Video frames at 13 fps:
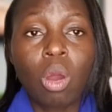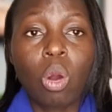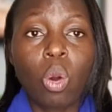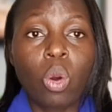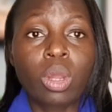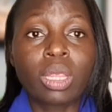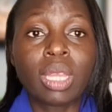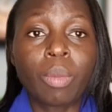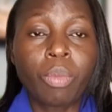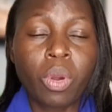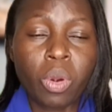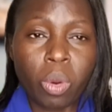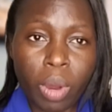or the
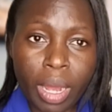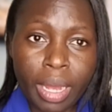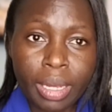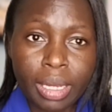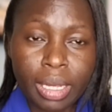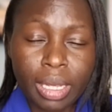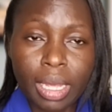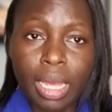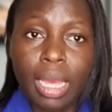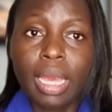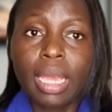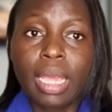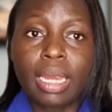borrower.
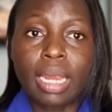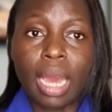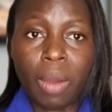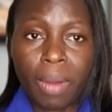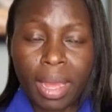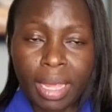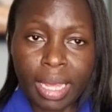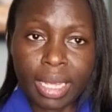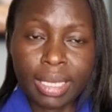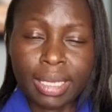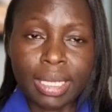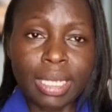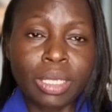In our
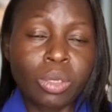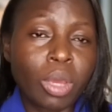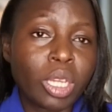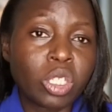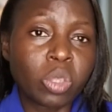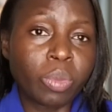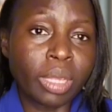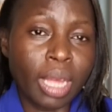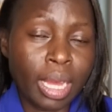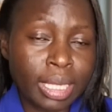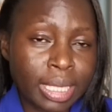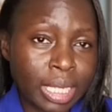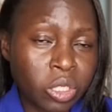case, it's going to be
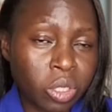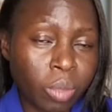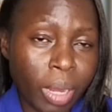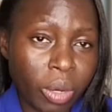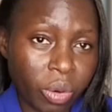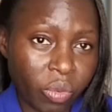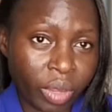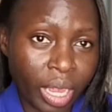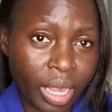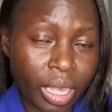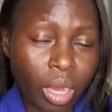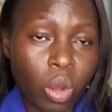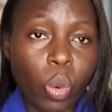the Central Bank of
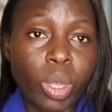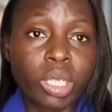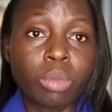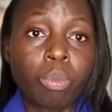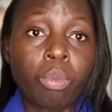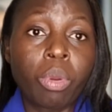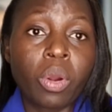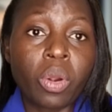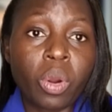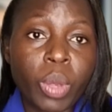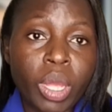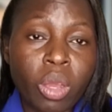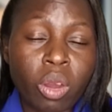Kenya, who is
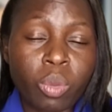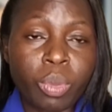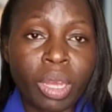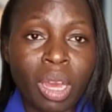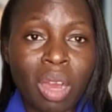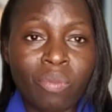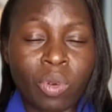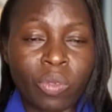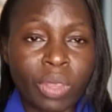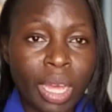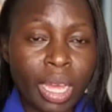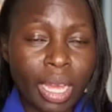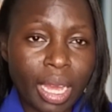borrowing on behalf of
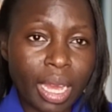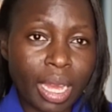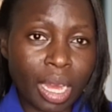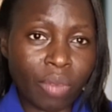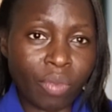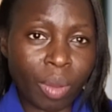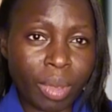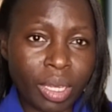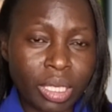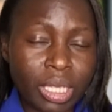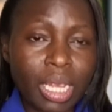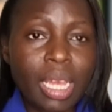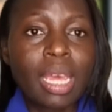the
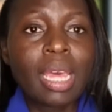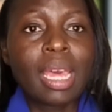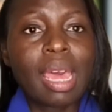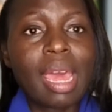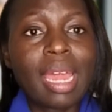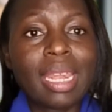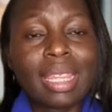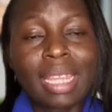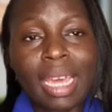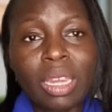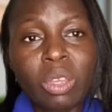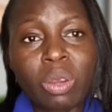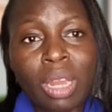government. And
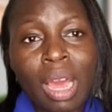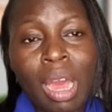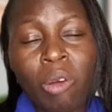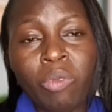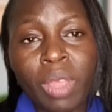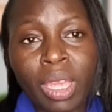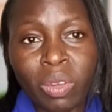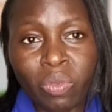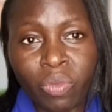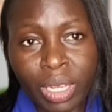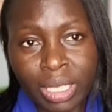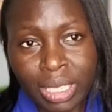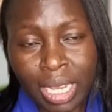then you'll have the
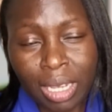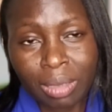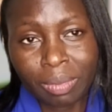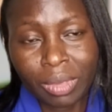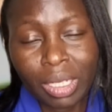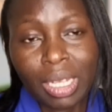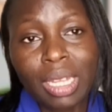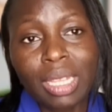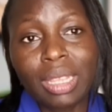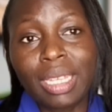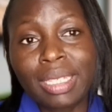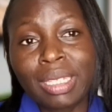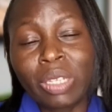investor.
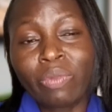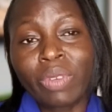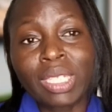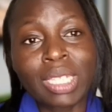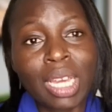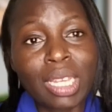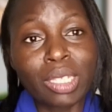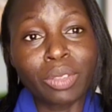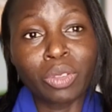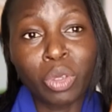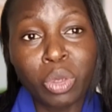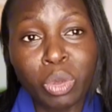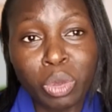This investor
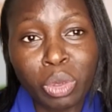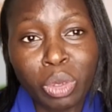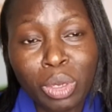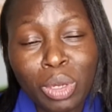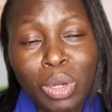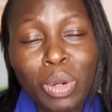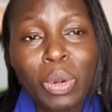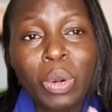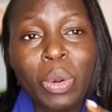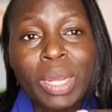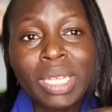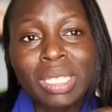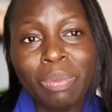is you,
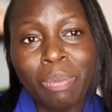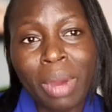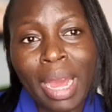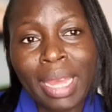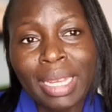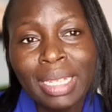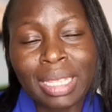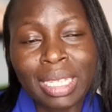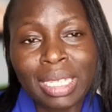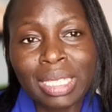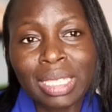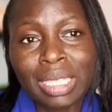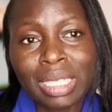who is buying
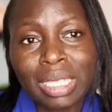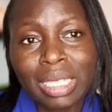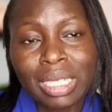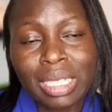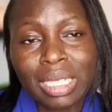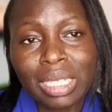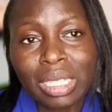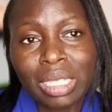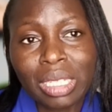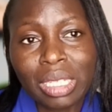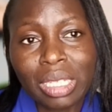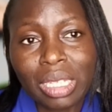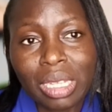this
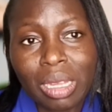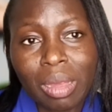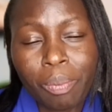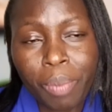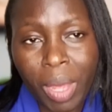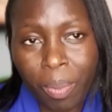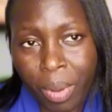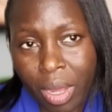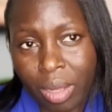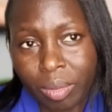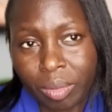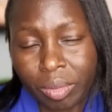paper.